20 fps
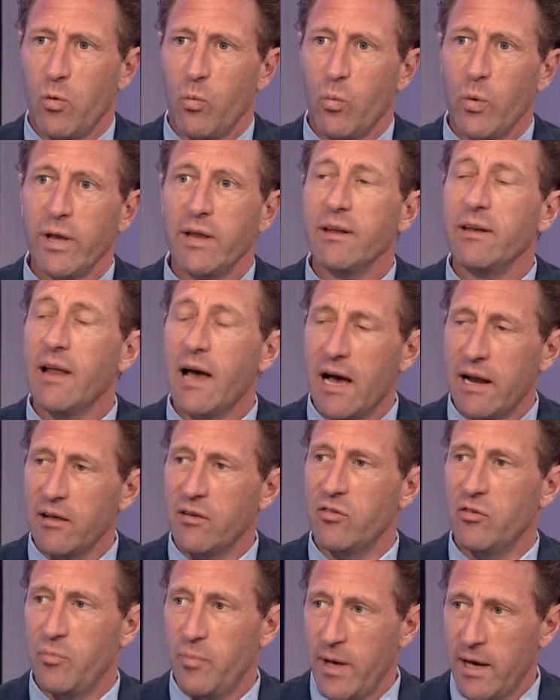We did not
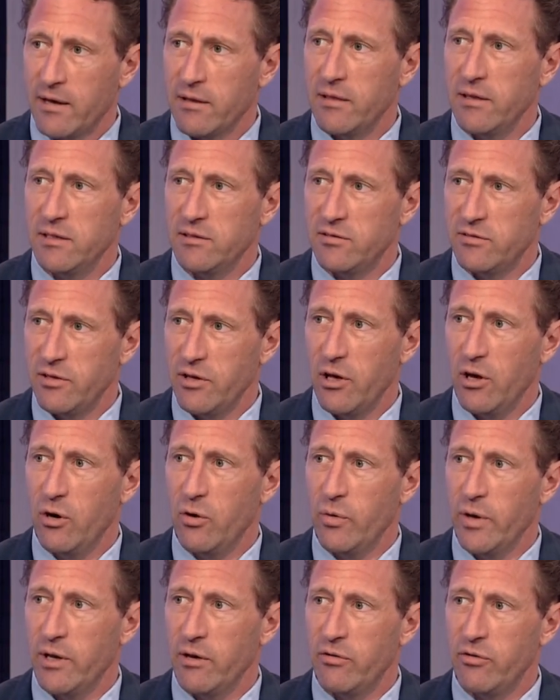expect this to
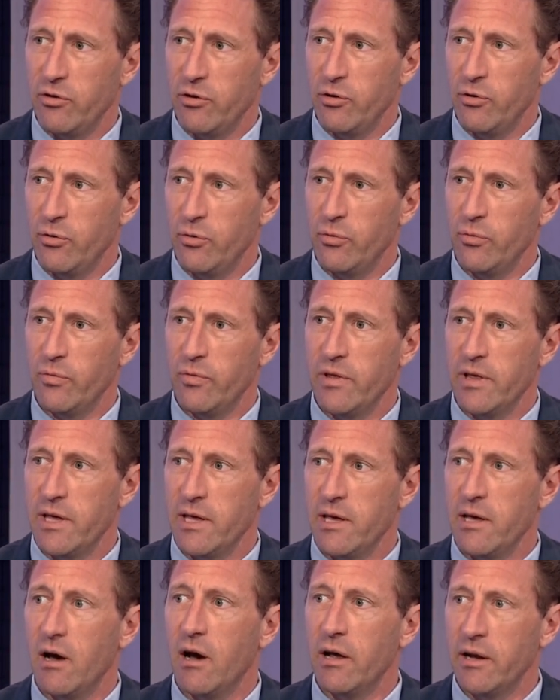go into
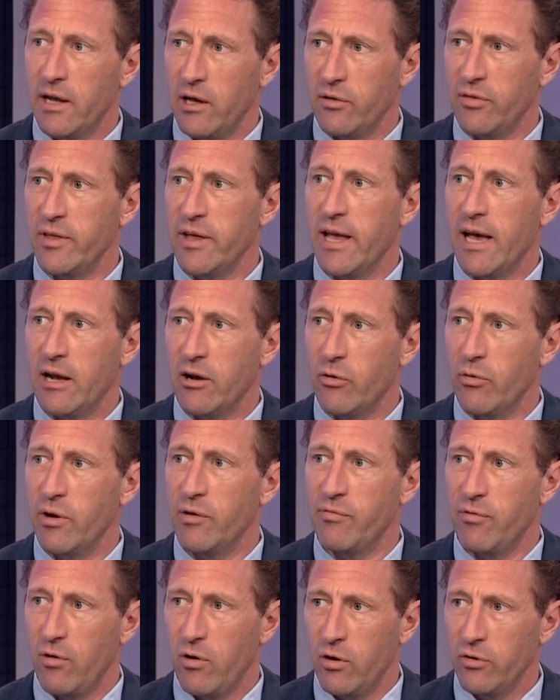the unhealthy
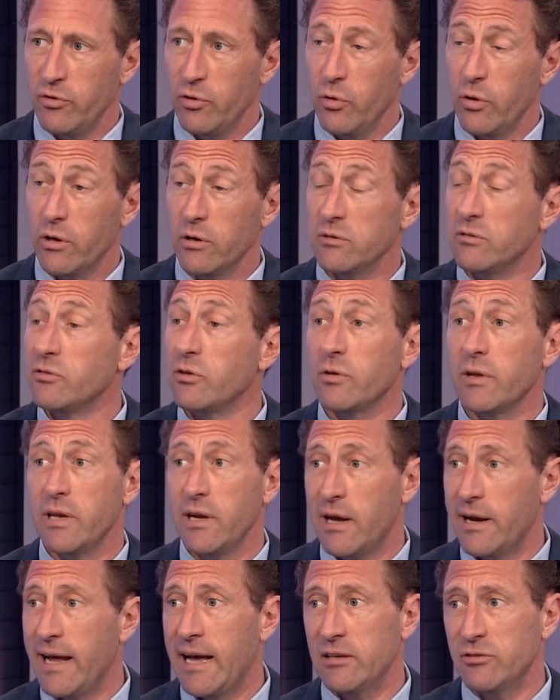category for all New Yorkers, certainly
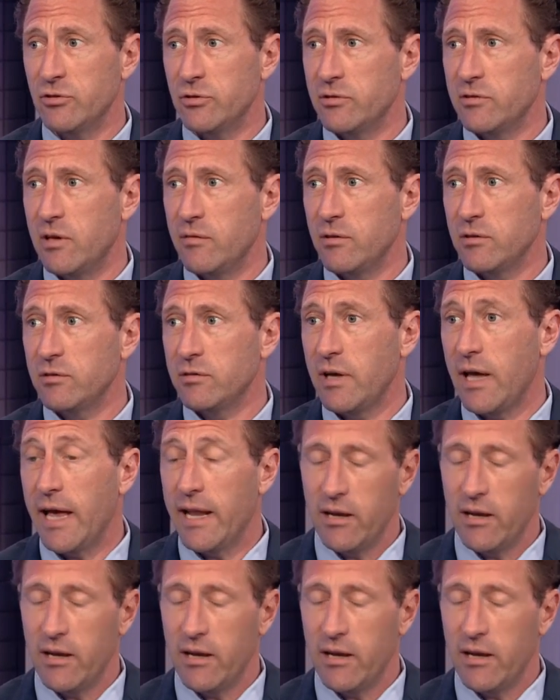not hazardous levels. Mm-hmm.